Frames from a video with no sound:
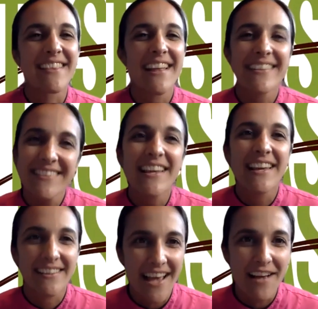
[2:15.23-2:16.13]
And that's
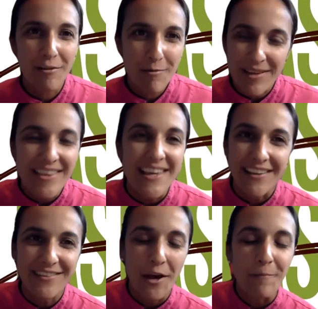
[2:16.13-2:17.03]
exactly what we
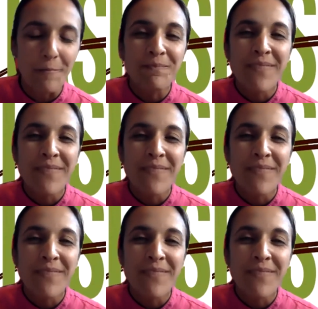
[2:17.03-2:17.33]
think. So,